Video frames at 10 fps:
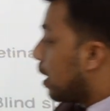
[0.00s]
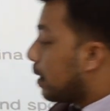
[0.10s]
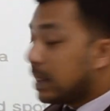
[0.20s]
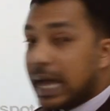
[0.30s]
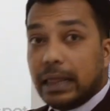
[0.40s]

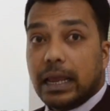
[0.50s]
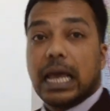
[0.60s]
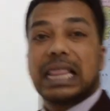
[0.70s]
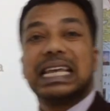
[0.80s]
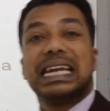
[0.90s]

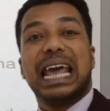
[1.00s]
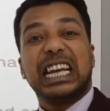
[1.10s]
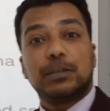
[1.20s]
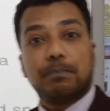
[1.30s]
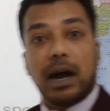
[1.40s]
Then the
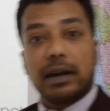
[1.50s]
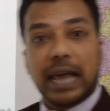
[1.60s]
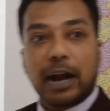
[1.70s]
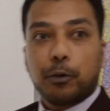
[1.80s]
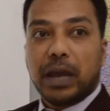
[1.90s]
next part
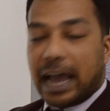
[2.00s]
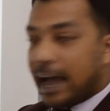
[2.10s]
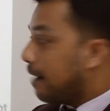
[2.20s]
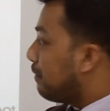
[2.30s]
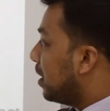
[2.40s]
that we
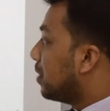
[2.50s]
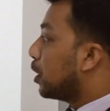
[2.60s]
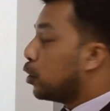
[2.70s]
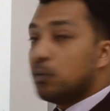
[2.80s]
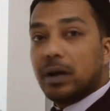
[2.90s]
have in
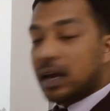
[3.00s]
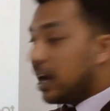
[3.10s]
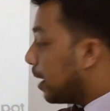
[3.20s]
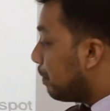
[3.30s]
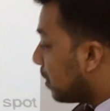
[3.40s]
the human
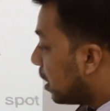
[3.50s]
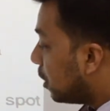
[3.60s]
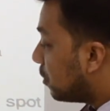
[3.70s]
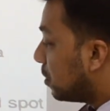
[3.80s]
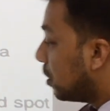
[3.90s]
eye
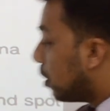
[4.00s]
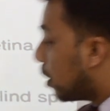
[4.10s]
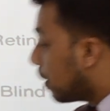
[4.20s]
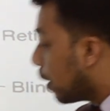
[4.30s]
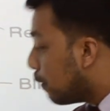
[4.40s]
is
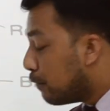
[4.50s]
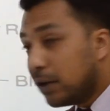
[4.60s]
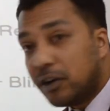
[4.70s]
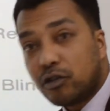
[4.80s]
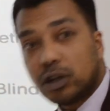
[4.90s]
your
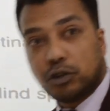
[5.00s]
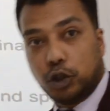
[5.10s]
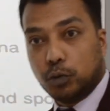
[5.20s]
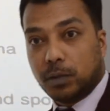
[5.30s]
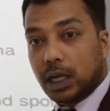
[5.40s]
vitreous
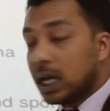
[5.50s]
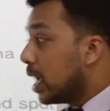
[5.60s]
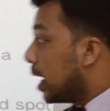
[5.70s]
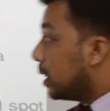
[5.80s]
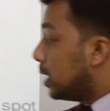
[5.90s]
humor.
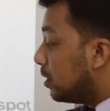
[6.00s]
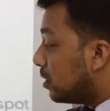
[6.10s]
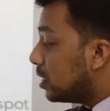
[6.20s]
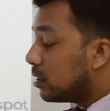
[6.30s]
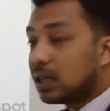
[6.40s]
This
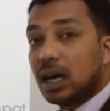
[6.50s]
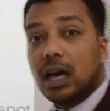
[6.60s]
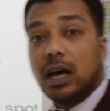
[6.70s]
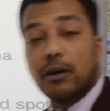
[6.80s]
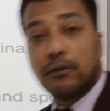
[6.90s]
is
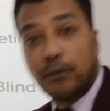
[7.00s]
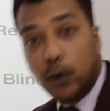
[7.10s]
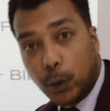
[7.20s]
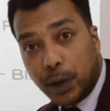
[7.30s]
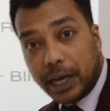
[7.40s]
the
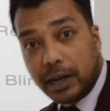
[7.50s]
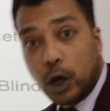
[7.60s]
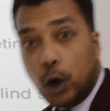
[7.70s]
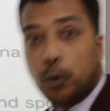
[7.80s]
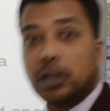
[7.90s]

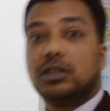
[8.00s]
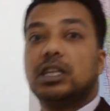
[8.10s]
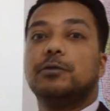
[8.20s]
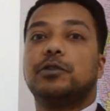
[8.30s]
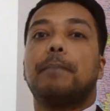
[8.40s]
fluid which
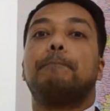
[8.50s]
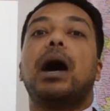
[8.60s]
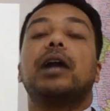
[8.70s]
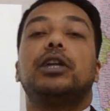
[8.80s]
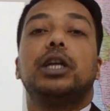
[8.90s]
gives a
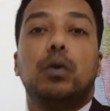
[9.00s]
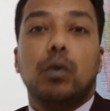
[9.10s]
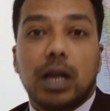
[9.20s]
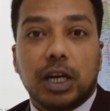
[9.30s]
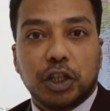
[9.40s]

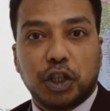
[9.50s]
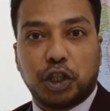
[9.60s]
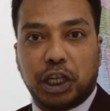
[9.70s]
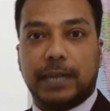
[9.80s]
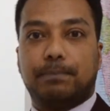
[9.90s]
particular
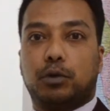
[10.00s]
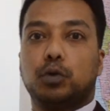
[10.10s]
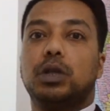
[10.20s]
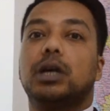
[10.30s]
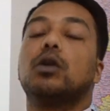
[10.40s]
shape
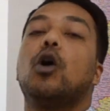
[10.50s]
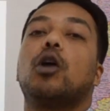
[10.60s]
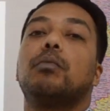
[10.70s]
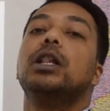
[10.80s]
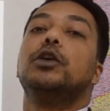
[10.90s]
to the
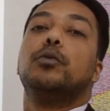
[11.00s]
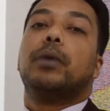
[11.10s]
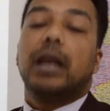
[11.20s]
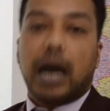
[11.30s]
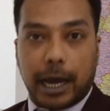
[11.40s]
normal
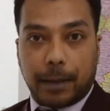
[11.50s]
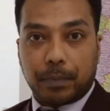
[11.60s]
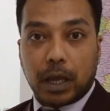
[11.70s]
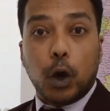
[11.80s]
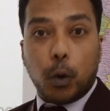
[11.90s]
human
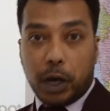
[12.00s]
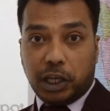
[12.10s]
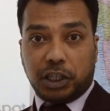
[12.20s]
eye, which